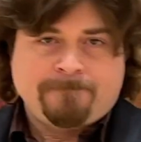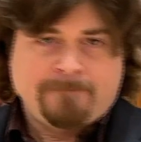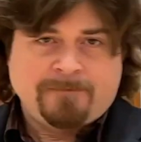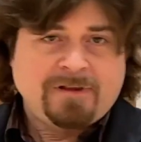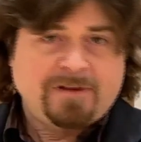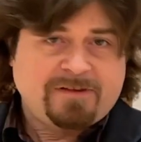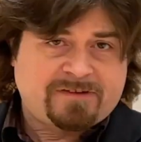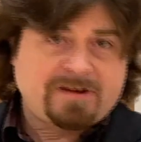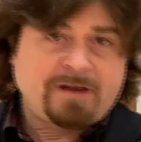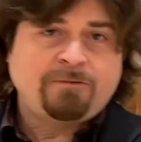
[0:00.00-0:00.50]

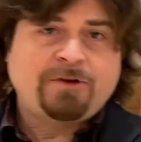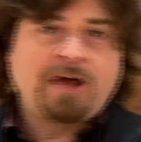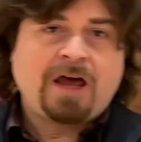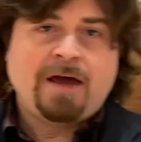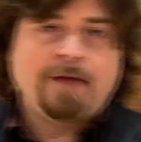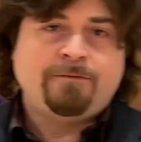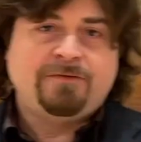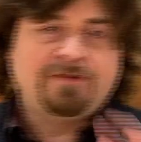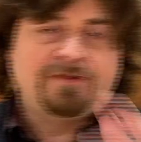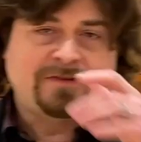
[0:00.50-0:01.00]

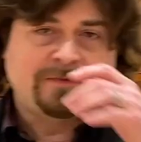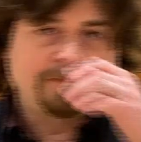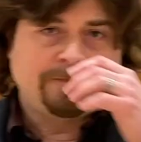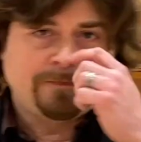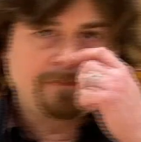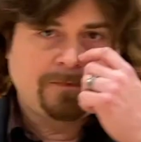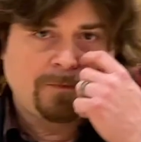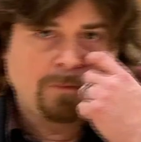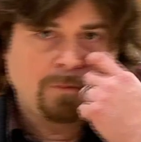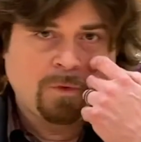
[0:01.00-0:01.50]
Sometimes
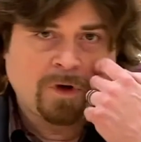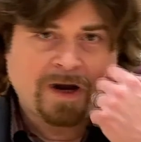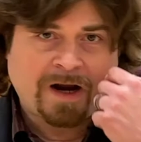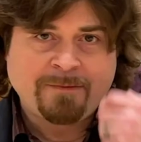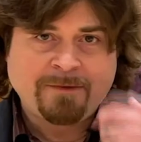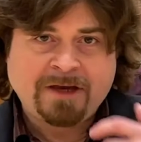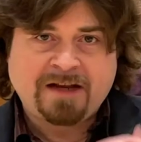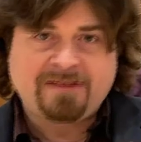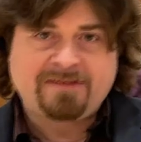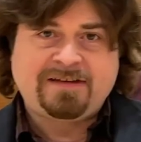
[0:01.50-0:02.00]
when I'm
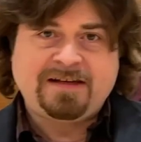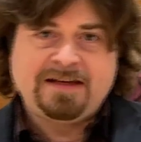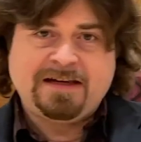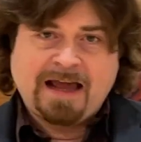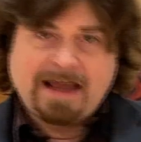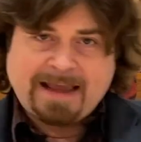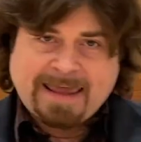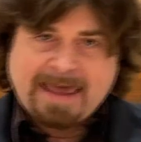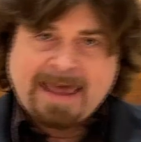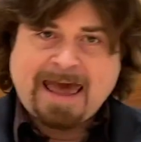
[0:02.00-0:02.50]
in a scene, I
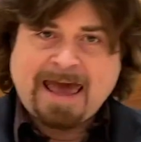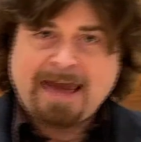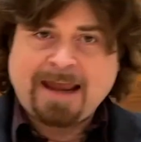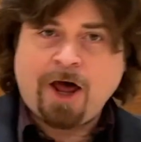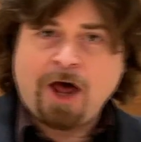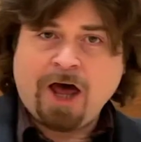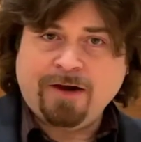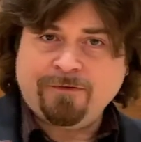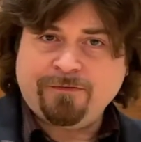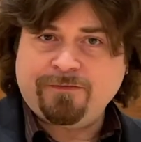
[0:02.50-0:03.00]

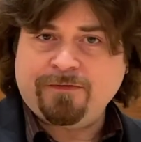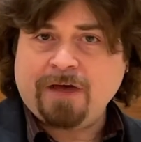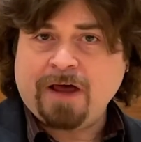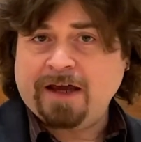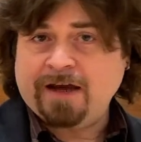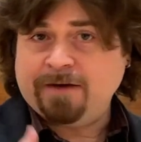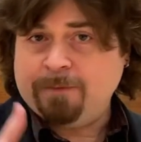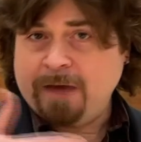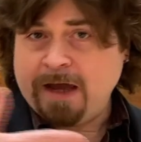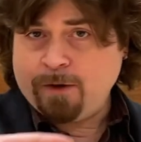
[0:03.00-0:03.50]
cannot
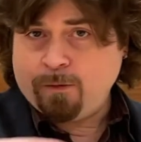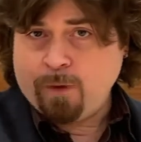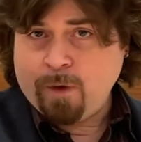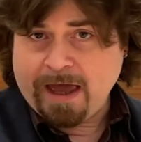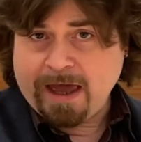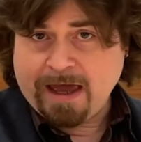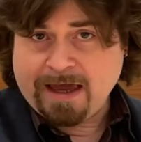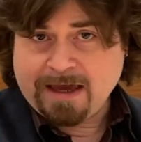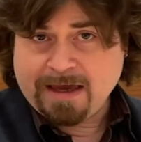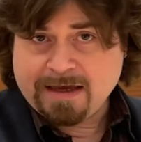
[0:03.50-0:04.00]
find my
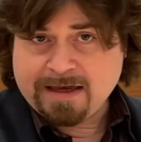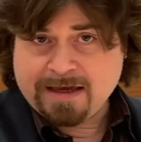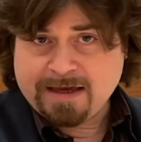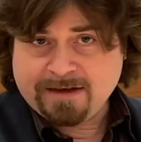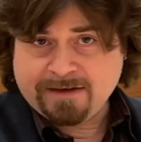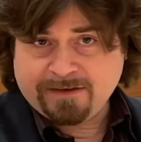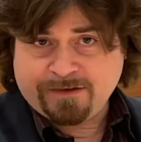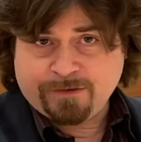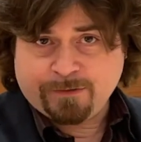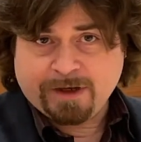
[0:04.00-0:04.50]
way
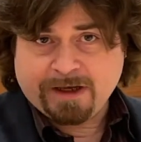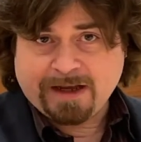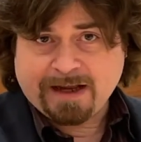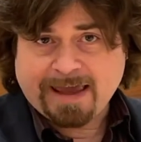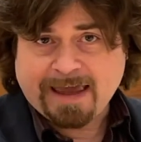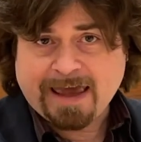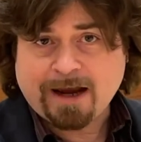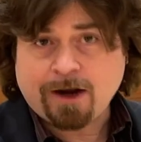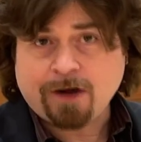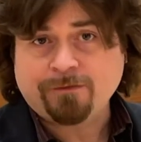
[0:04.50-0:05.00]
into it. I
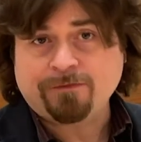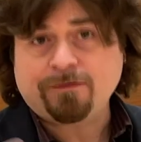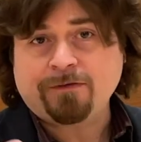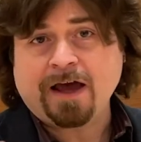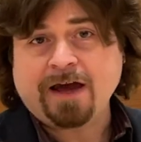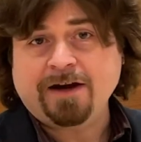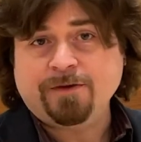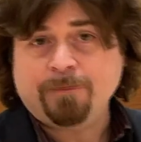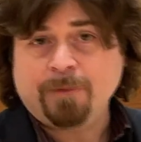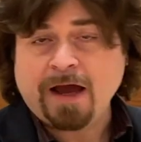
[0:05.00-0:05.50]
cannot
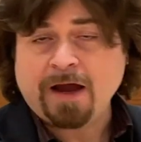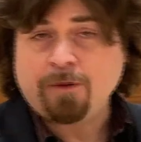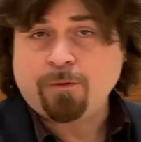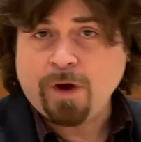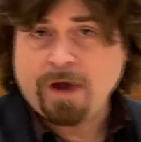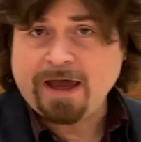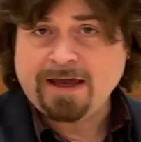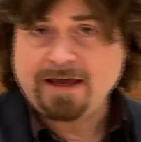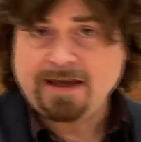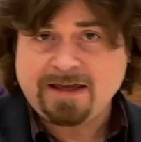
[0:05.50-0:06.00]
find my
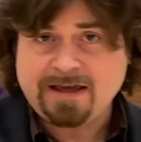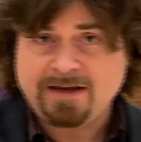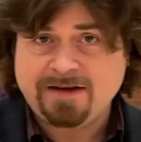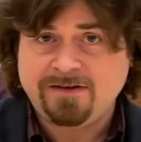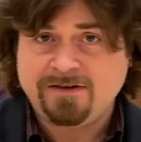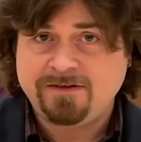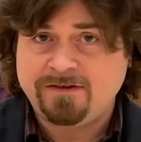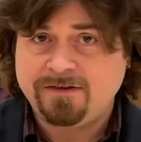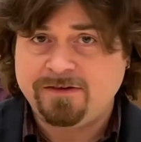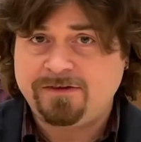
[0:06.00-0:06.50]
way
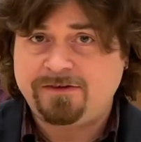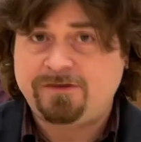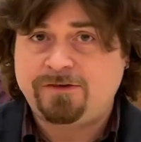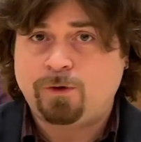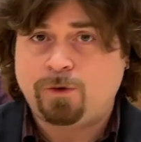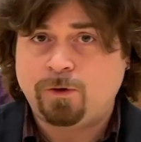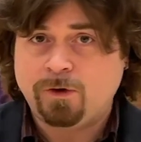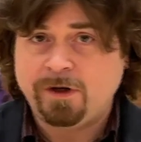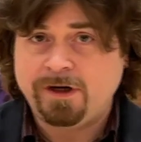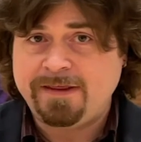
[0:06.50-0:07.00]
into the
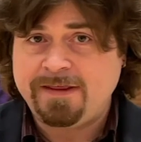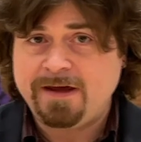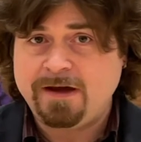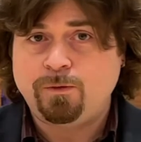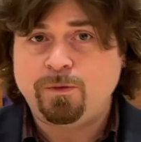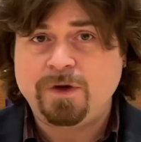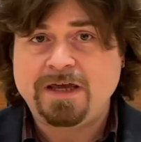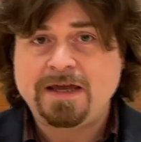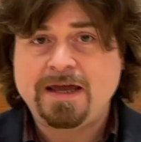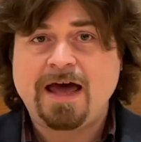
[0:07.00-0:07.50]
story that
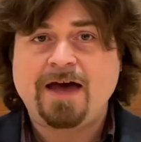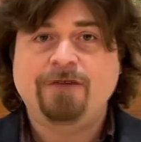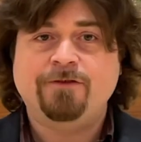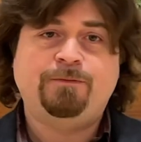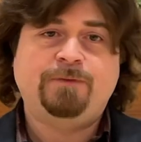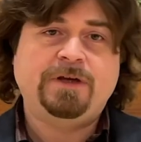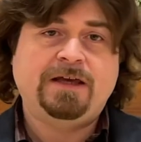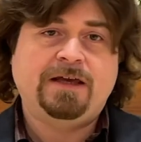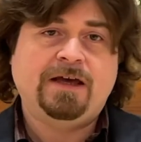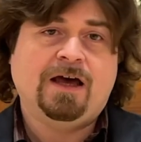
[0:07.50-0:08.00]
we have
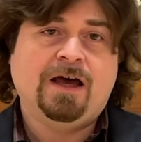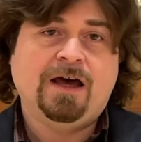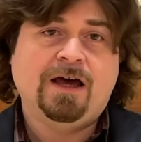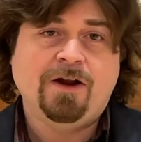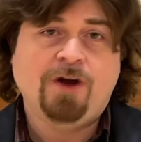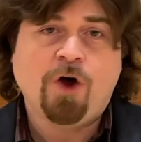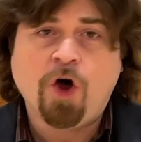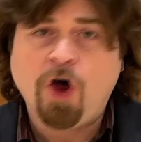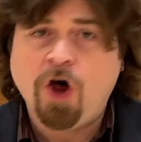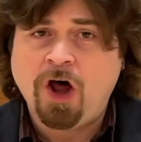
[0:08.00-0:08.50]
begun.
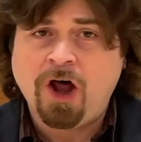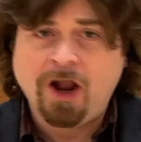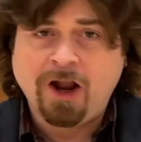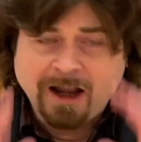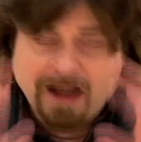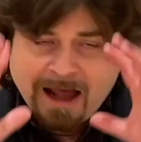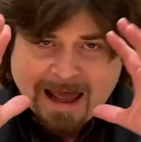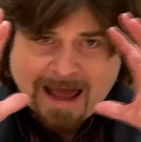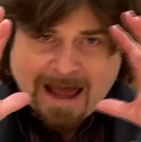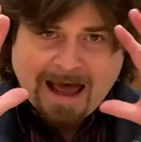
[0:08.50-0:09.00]
All
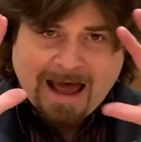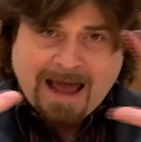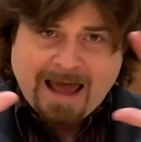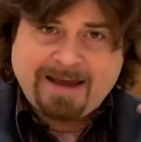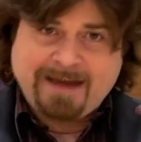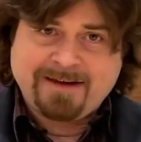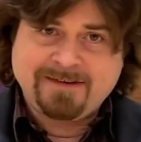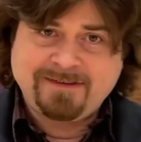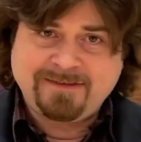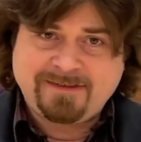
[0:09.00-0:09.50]
I
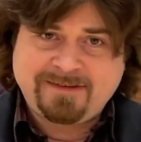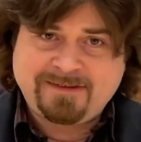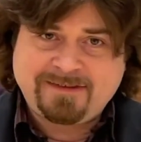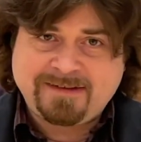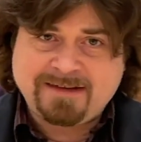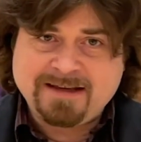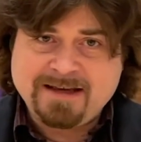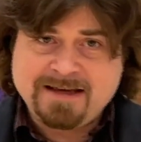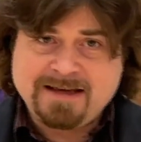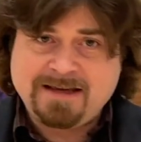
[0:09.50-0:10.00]
can
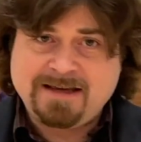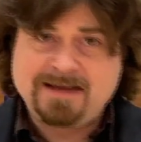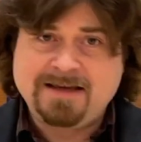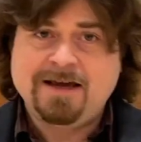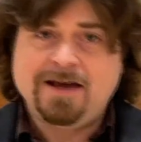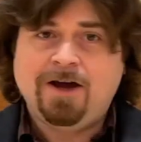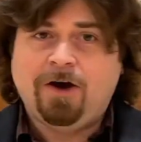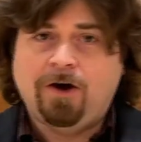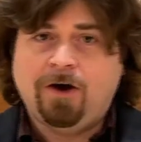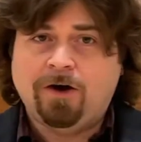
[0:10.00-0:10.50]
see
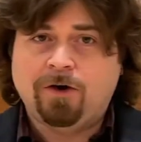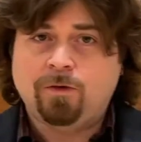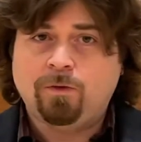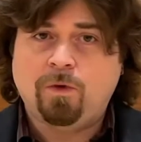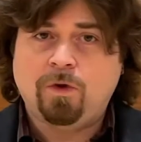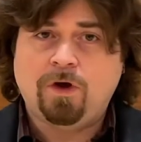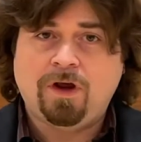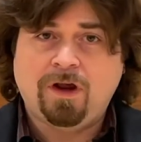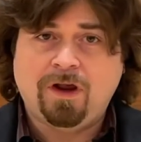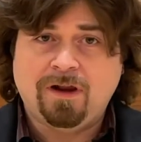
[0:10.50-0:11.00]
are
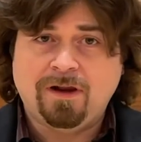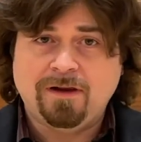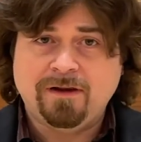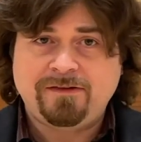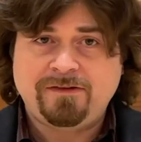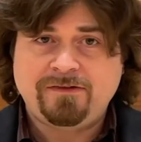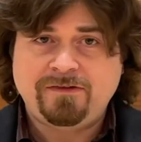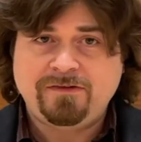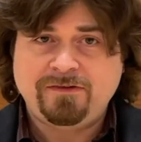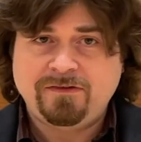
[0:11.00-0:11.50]

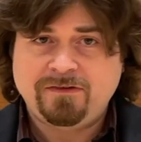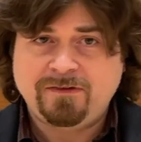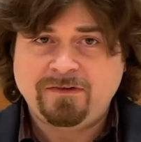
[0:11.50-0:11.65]
walls.